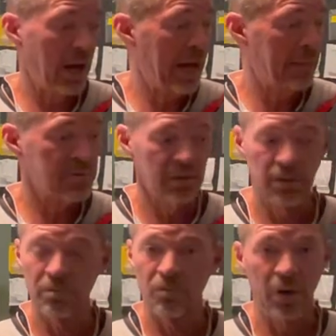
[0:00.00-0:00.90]

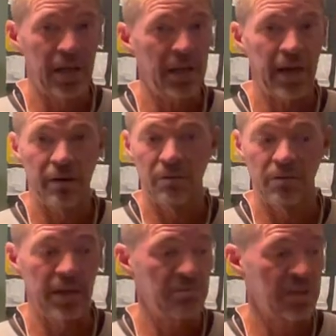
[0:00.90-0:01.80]
absolute weight arrow.
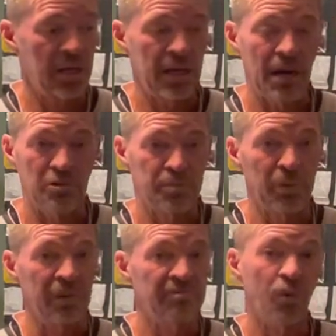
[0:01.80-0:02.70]
That was it. I was
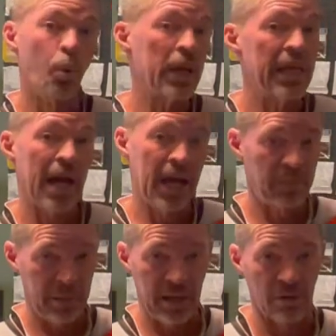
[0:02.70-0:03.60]
pulling
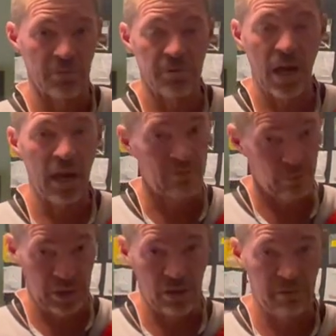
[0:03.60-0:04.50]
49 pounds out of a
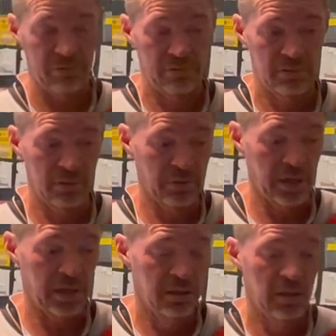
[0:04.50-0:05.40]
recurve.
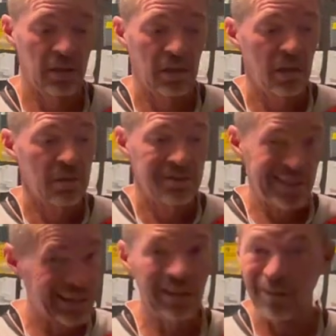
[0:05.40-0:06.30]
Okay.
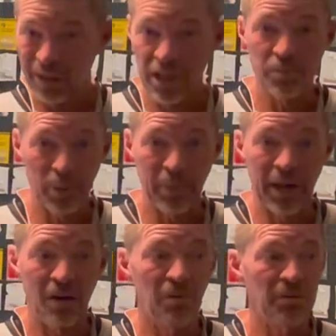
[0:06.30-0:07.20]
10 grains per
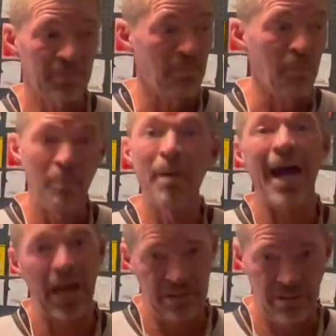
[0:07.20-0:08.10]
pound
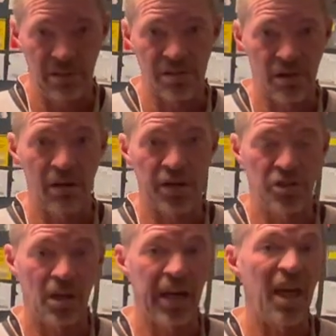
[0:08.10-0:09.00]
max is all I
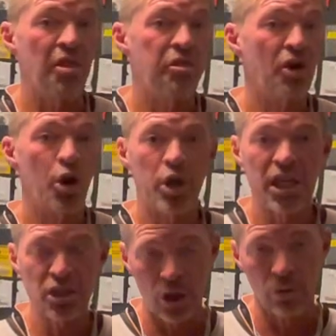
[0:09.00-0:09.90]
shot at
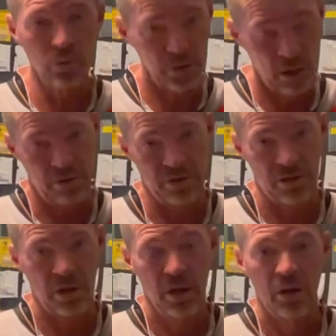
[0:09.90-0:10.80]
32
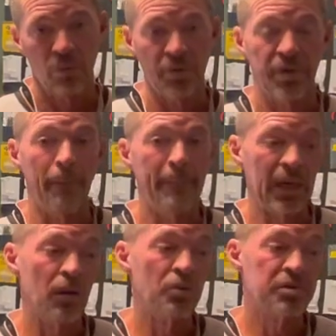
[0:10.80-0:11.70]
yards with a big
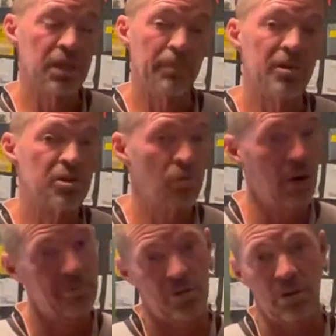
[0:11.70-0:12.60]
old Simmons
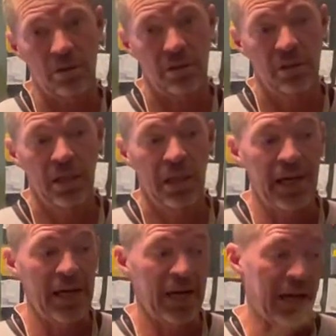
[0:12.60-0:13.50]
swamp shark
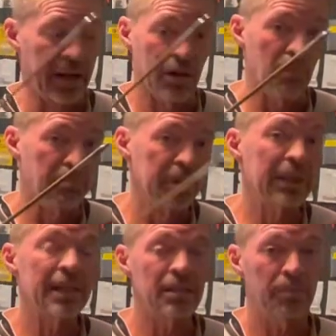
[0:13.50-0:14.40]
and I got a
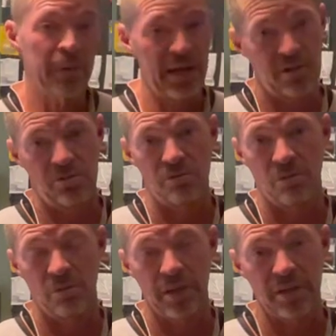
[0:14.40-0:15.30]
complete pass
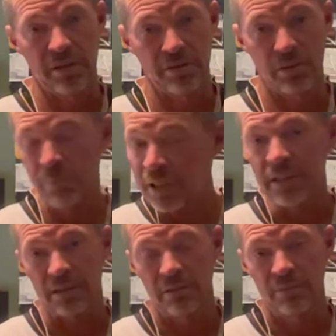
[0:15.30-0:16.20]
through on that deer.
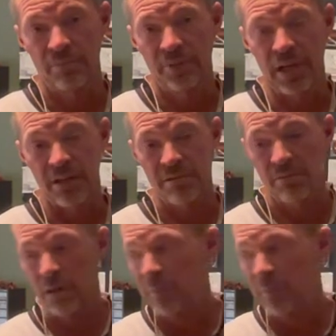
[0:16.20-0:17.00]
Complete, guys. I